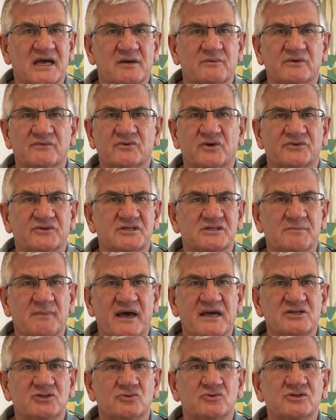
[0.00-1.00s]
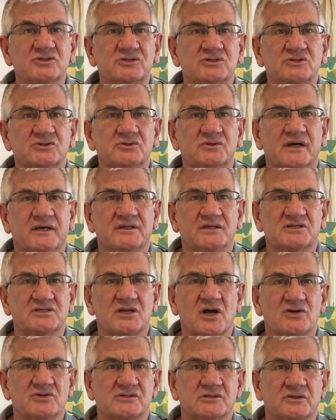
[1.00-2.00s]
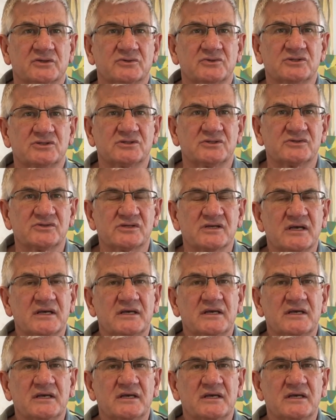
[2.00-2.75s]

we've got this major issue and there's no solutions.